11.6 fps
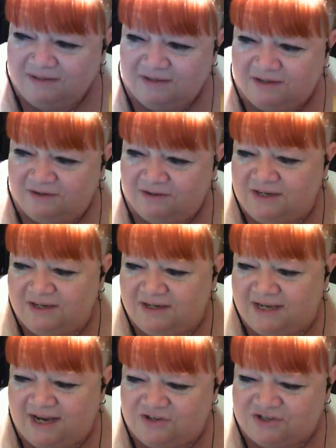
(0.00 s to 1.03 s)

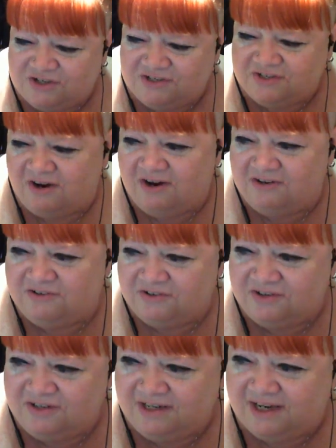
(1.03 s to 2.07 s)
indications,
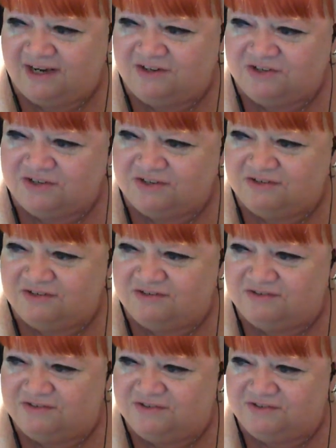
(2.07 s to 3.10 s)

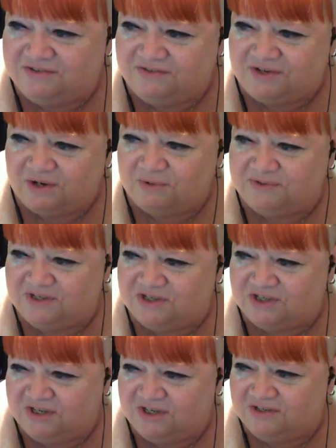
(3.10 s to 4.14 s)
contraindications,
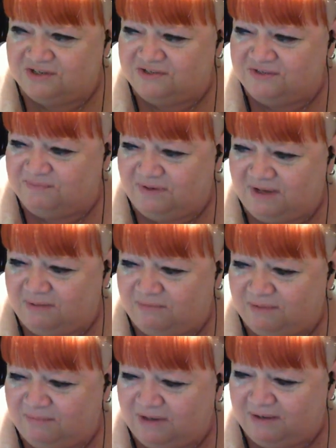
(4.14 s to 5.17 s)
dosages, blah
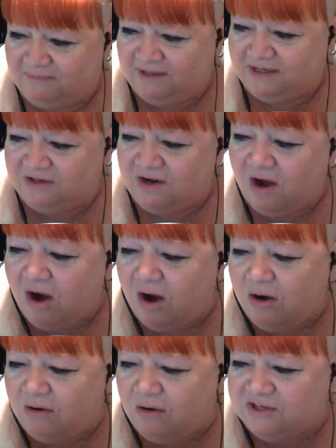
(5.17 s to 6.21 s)
blah blah. I'm like, no,
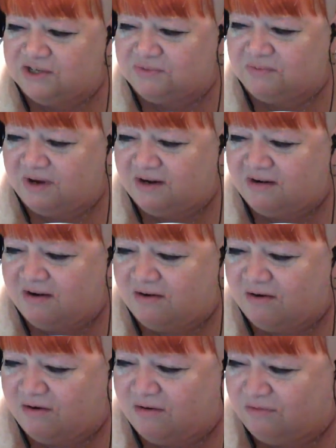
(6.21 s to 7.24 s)
I just want to
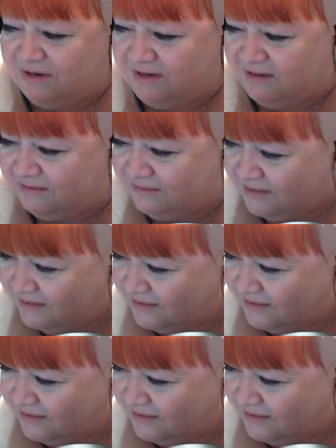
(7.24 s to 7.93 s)
know when it